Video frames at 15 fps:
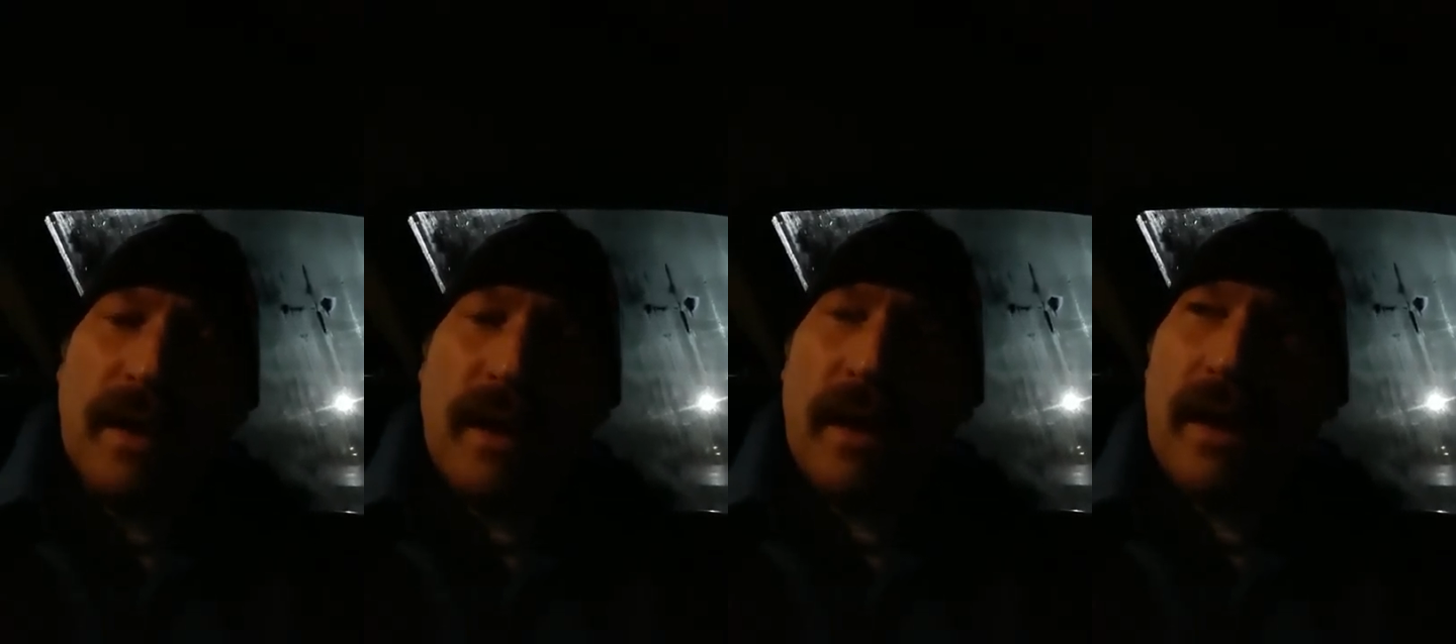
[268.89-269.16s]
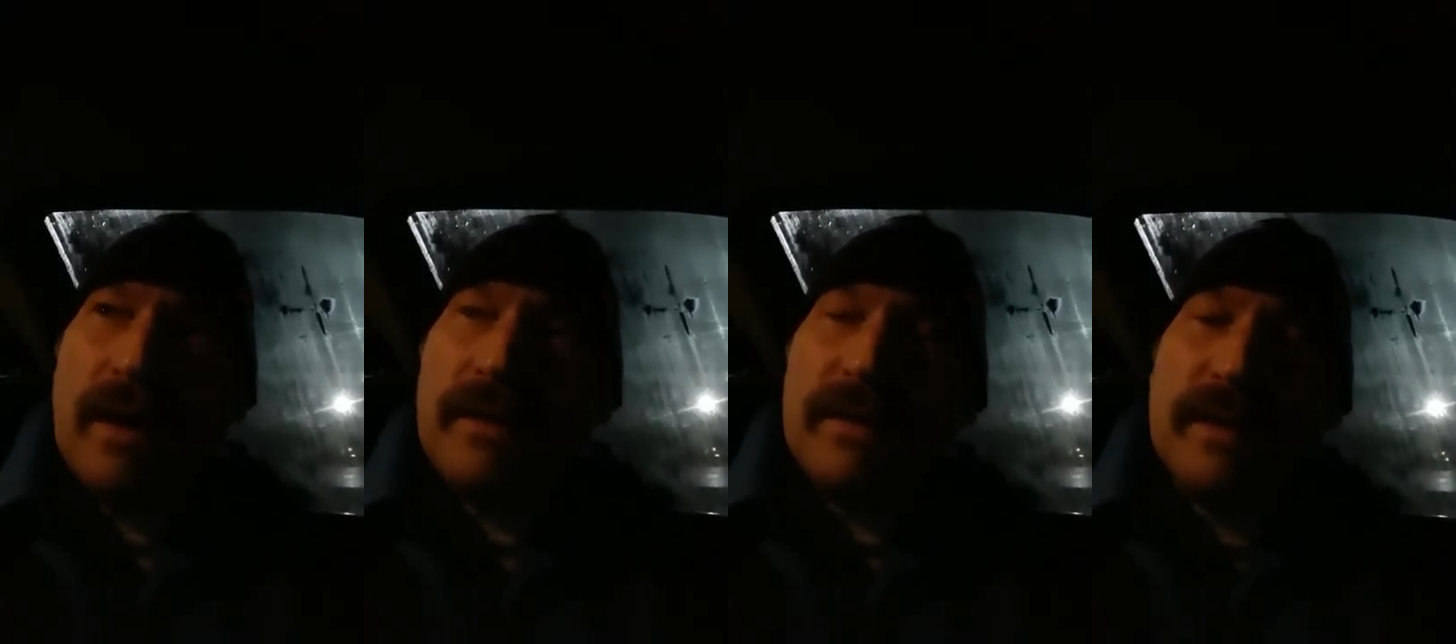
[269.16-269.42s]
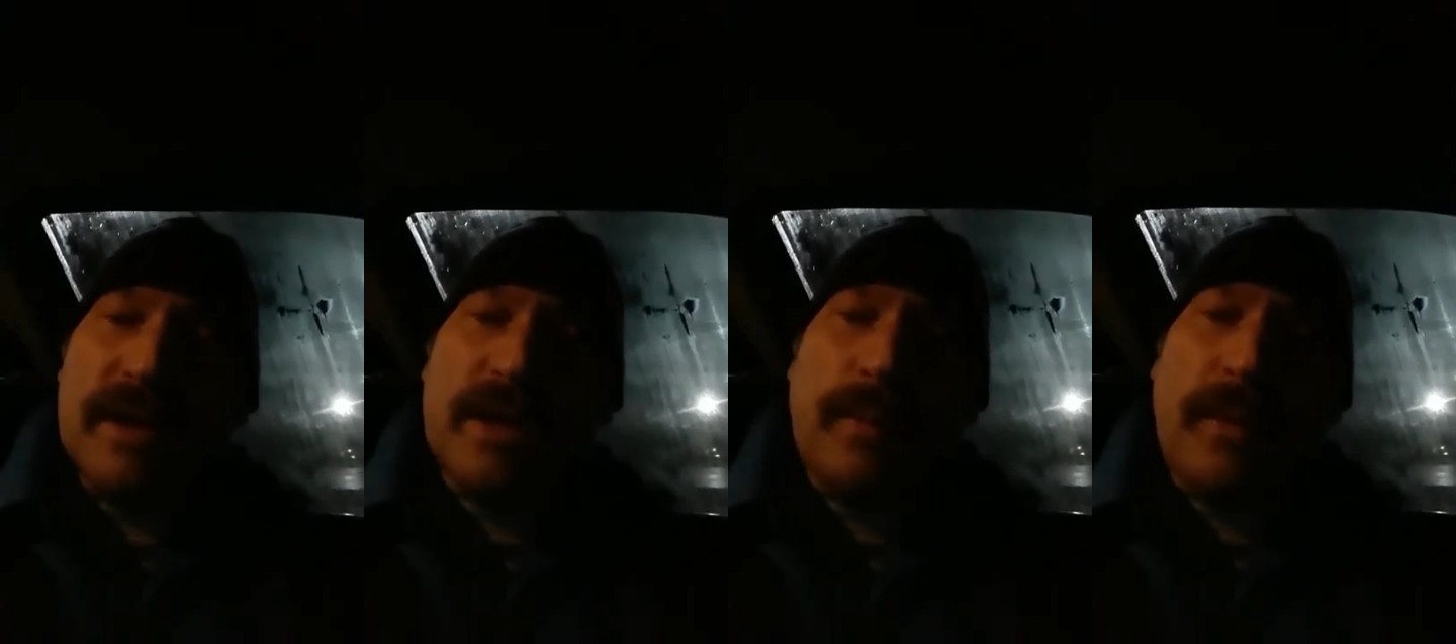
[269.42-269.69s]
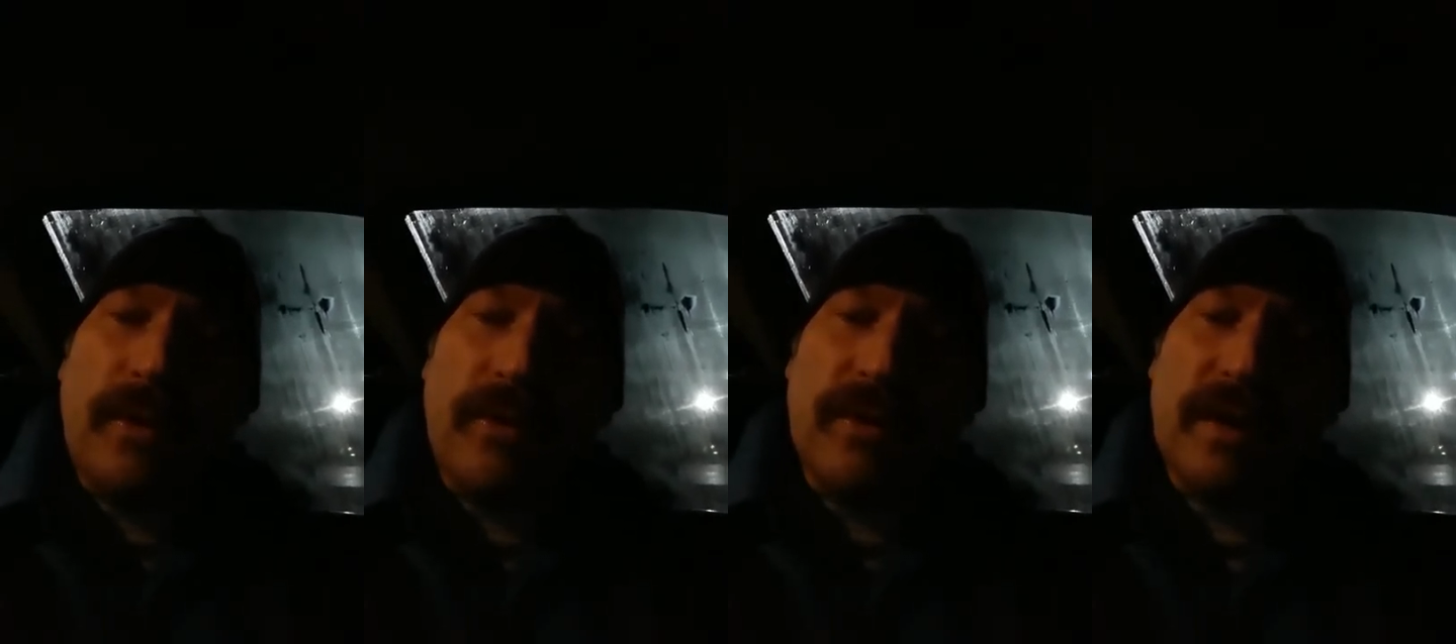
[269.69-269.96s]
and the
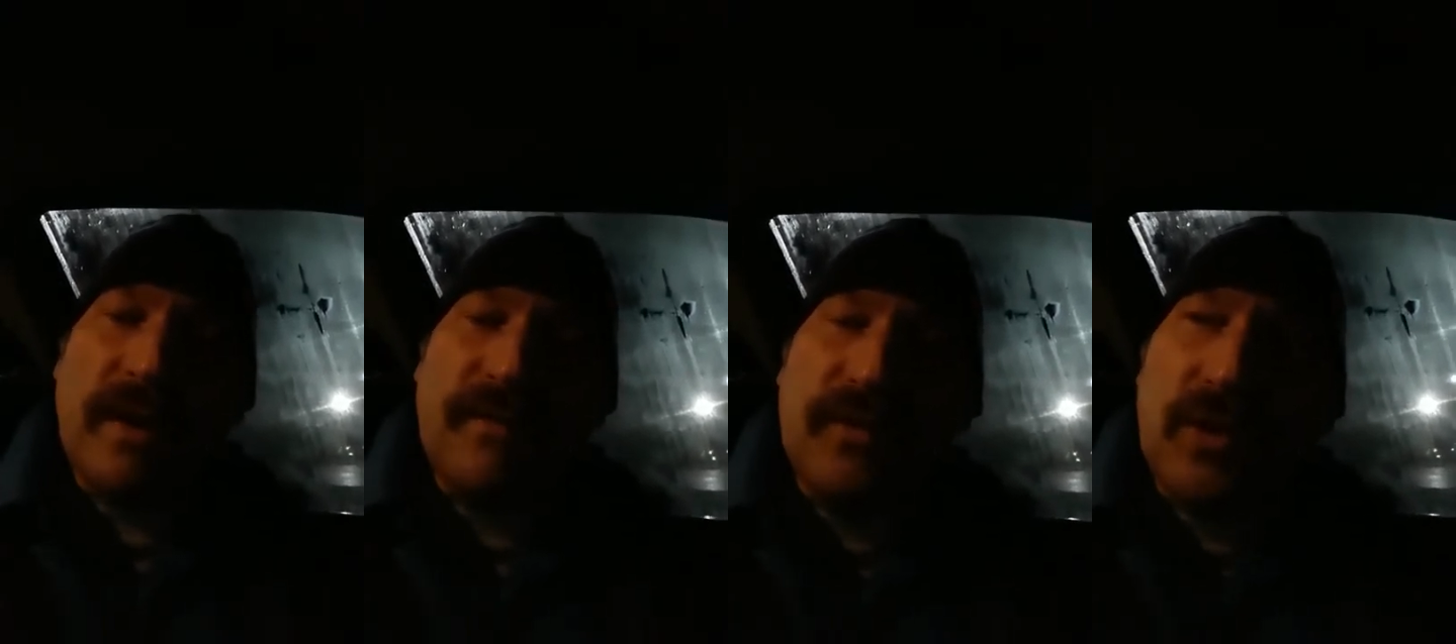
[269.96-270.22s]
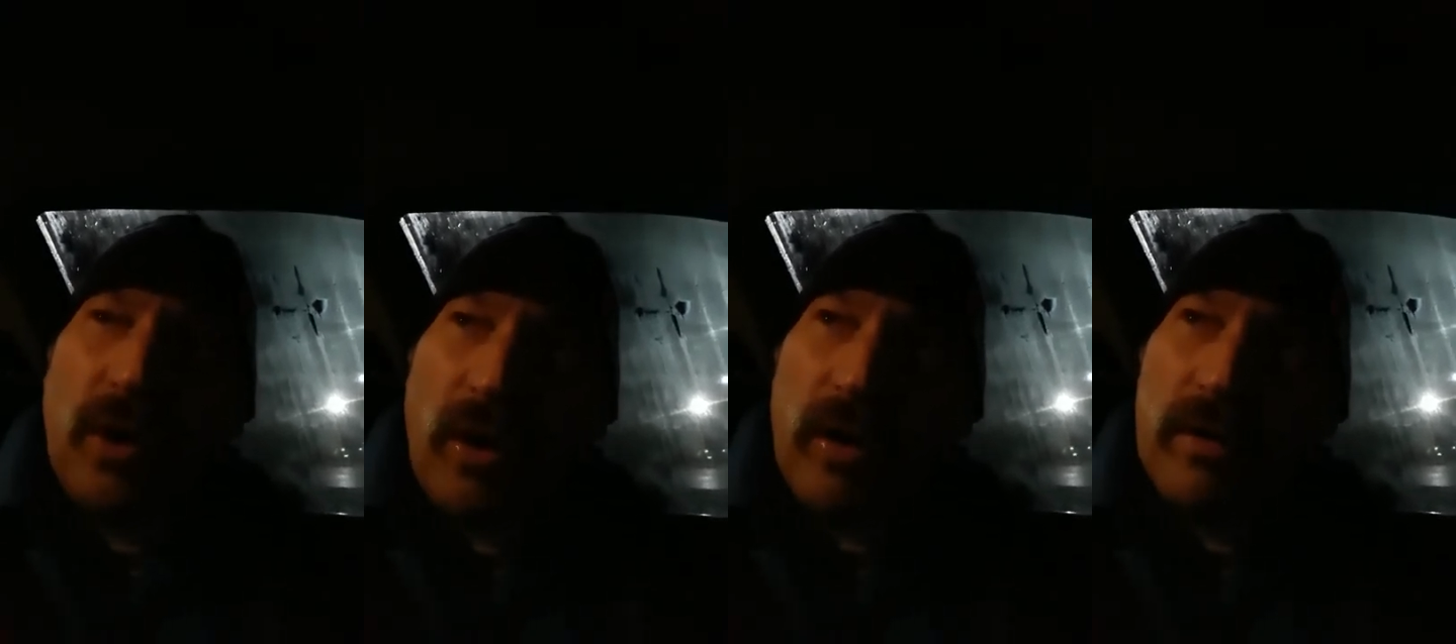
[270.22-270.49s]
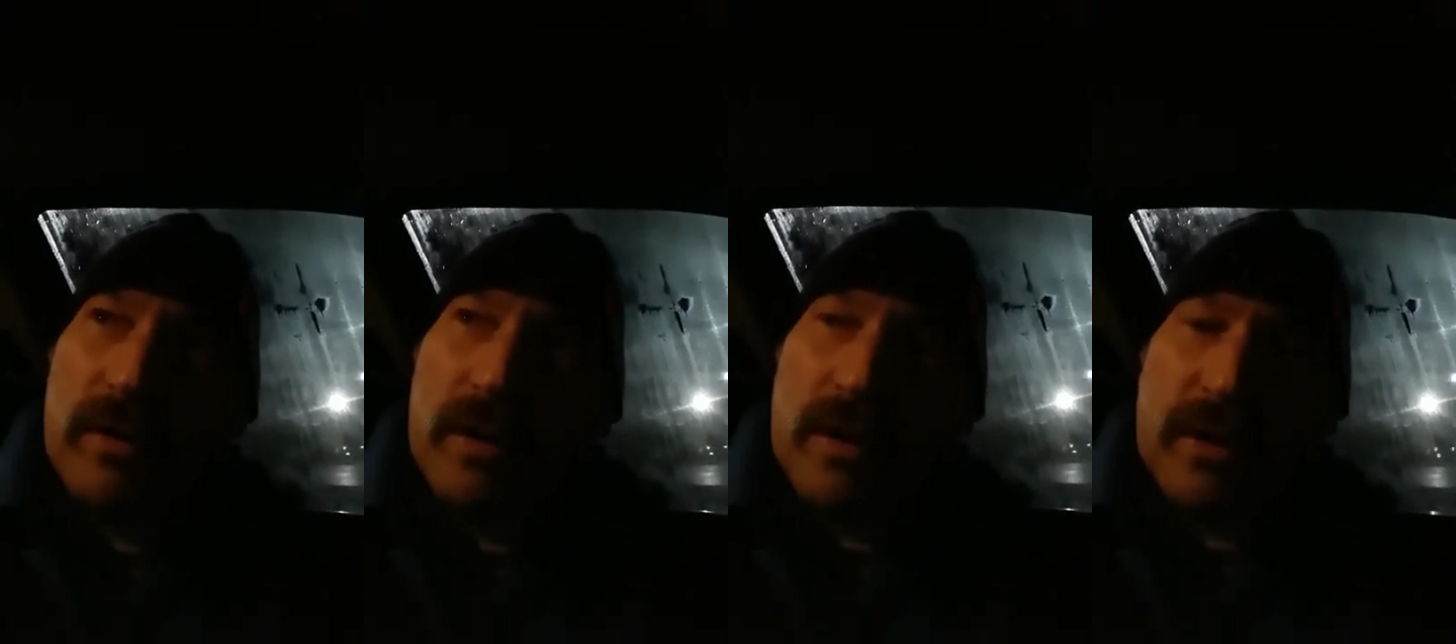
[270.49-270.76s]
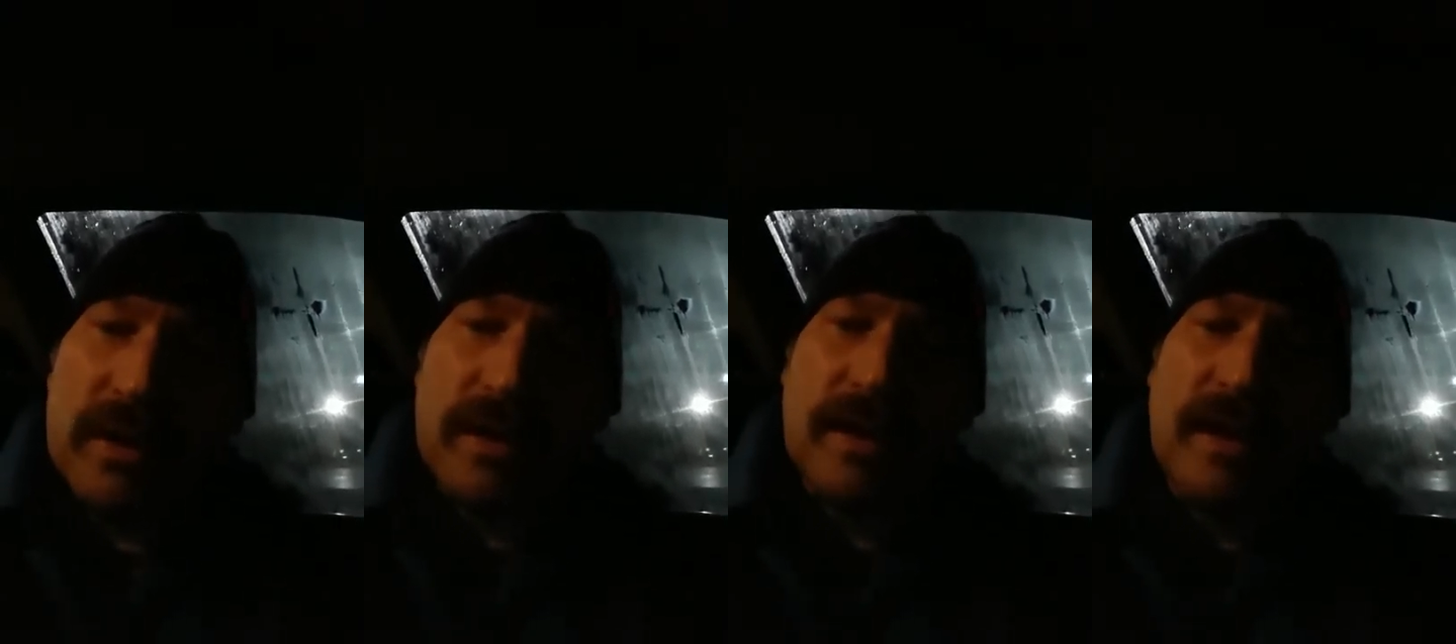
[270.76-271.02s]
spirit of
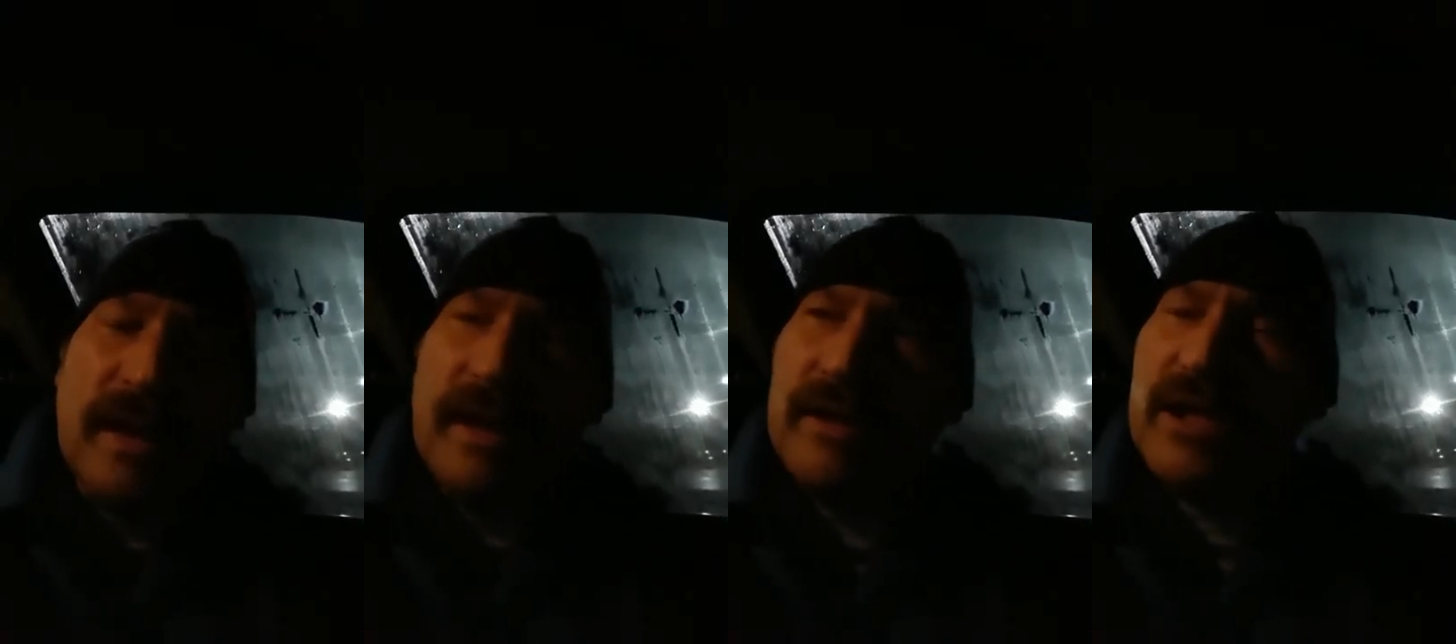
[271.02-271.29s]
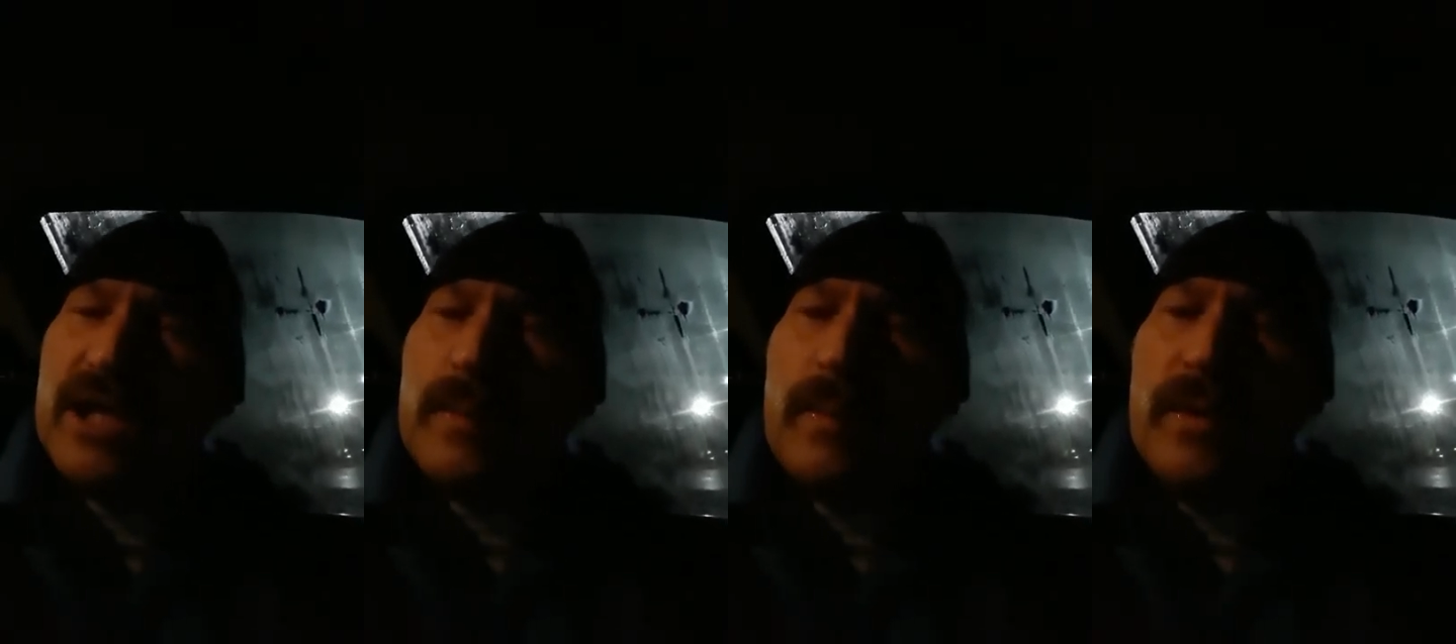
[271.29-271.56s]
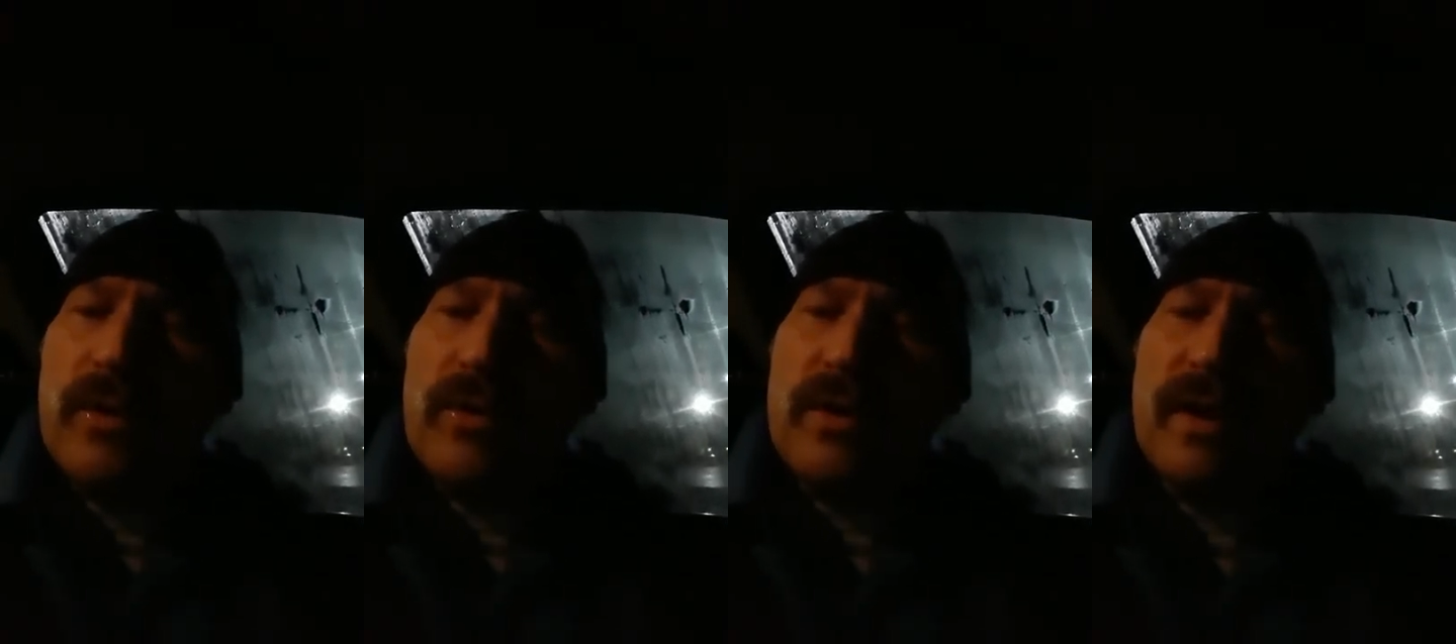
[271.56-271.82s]
darkness, and the spirit